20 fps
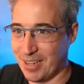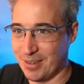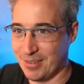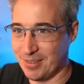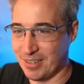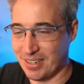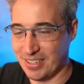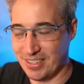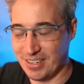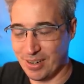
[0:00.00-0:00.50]
I,
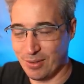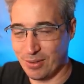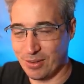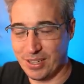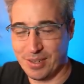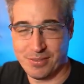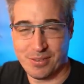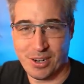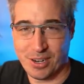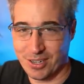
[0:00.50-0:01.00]
I,
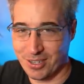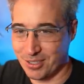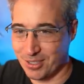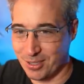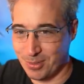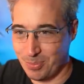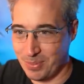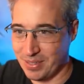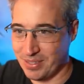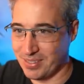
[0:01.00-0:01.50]
if not, I'll
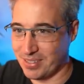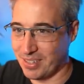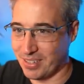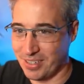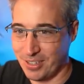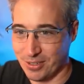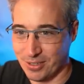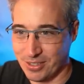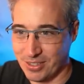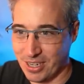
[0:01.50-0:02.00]
just be
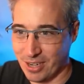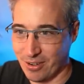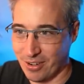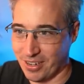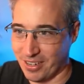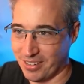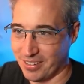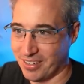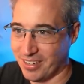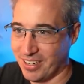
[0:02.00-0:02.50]
stuck here
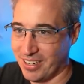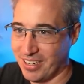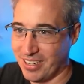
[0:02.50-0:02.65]
staring